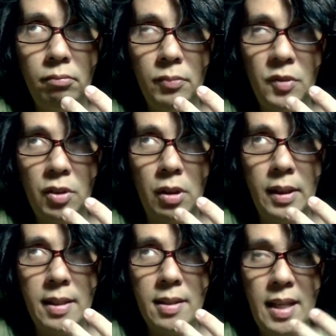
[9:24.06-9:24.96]
let's call
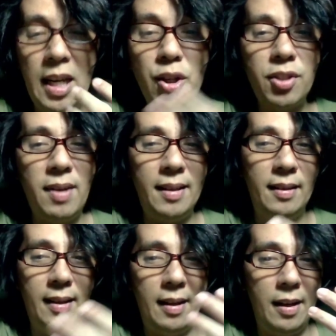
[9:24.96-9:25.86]
this illustrate
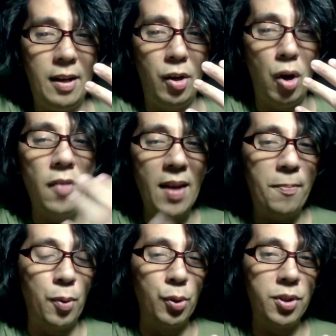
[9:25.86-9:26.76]
on
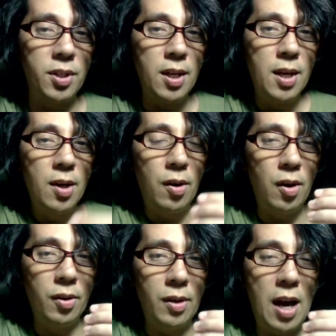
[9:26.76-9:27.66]
that post
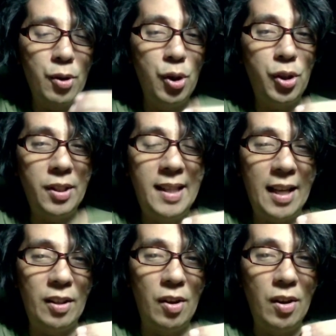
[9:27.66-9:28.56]
on how you should
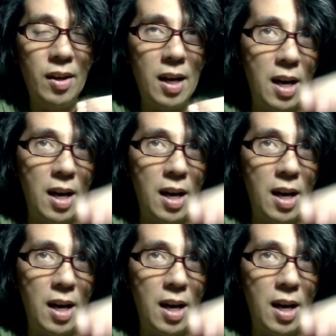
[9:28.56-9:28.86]
get how